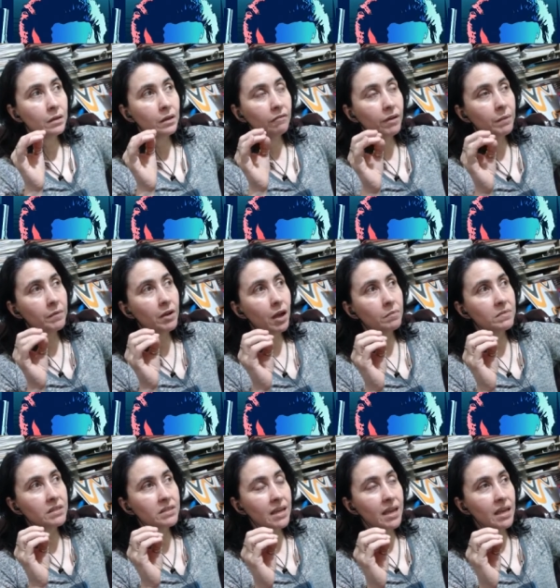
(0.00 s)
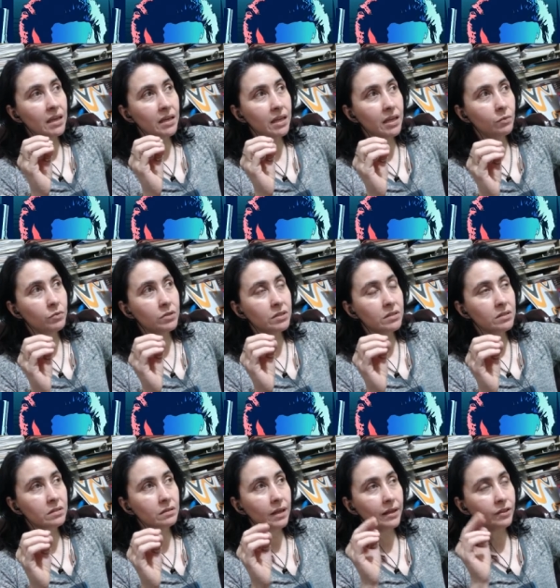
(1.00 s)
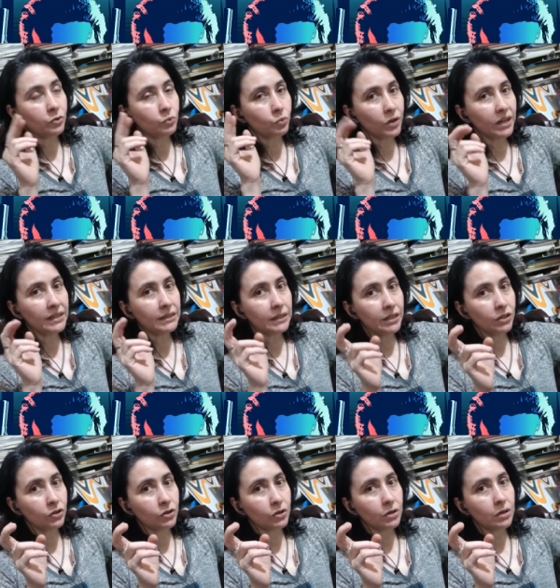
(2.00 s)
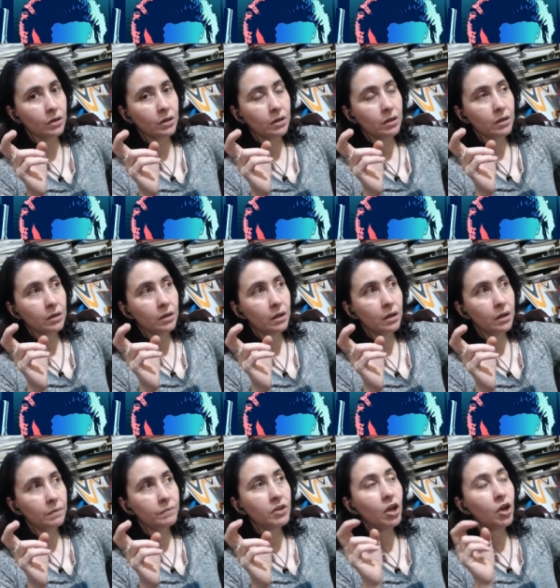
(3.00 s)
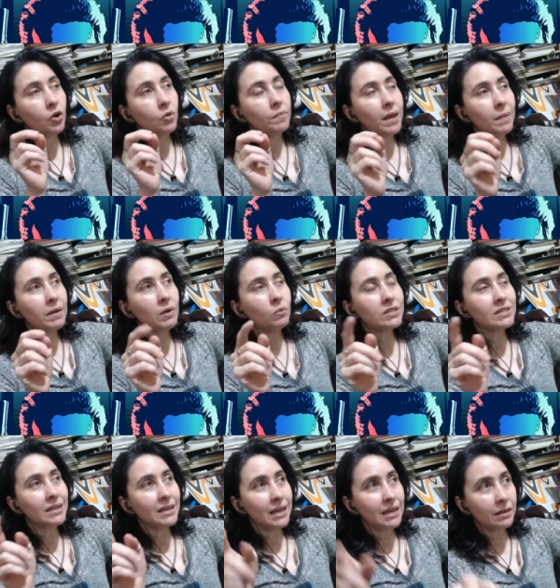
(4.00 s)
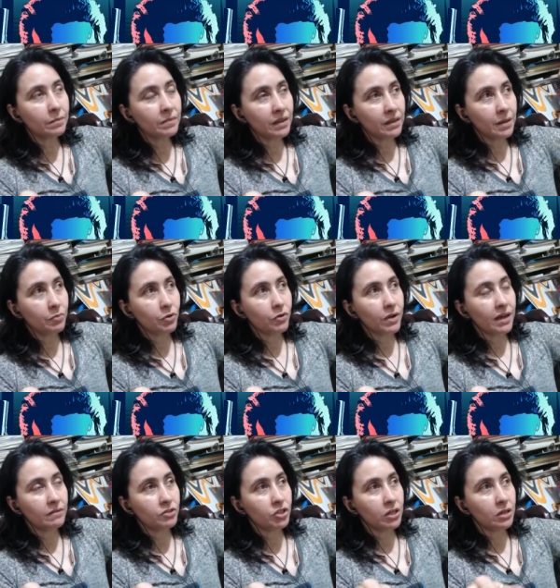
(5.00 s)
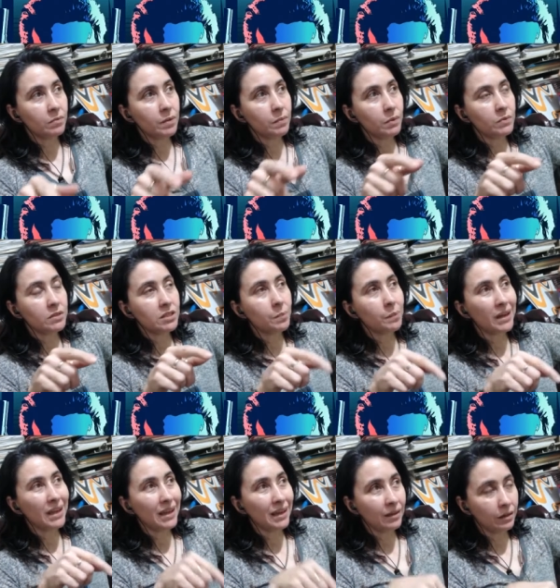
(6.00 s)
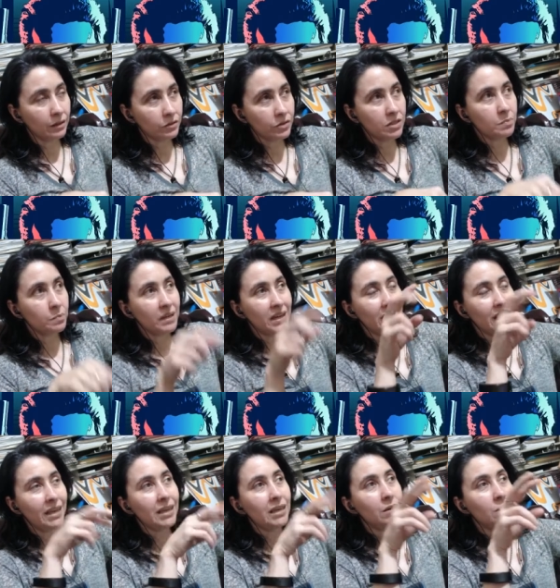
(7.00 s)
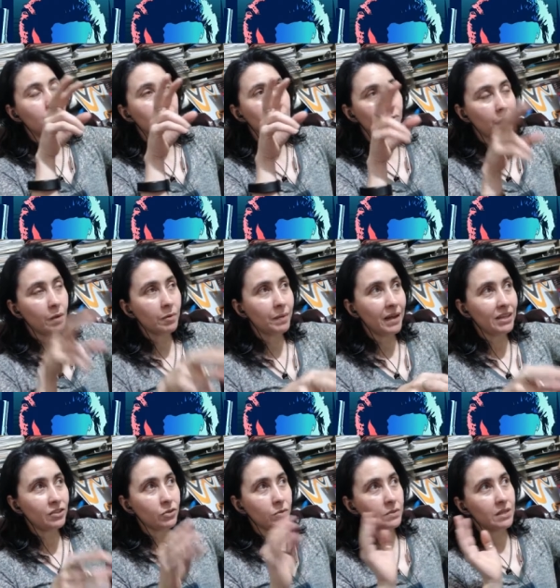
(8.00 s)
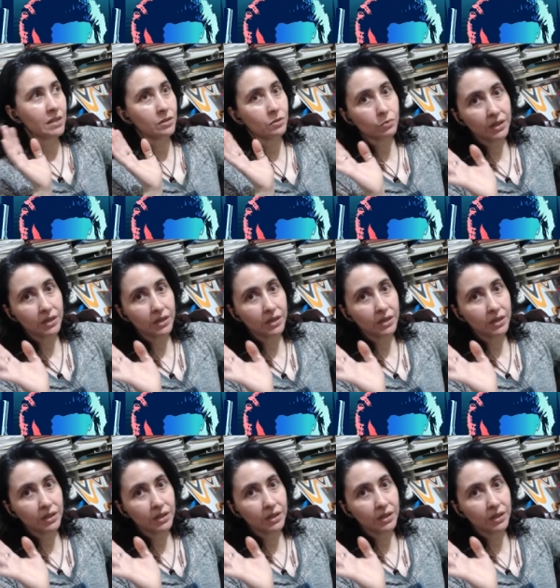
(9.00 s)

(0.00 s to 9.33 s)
if I'm not mistaken, he was like the ringleader. No, maybe it wasn't him that they broke out of jail. Maybe it was somebody else. But Robert Patrick was like the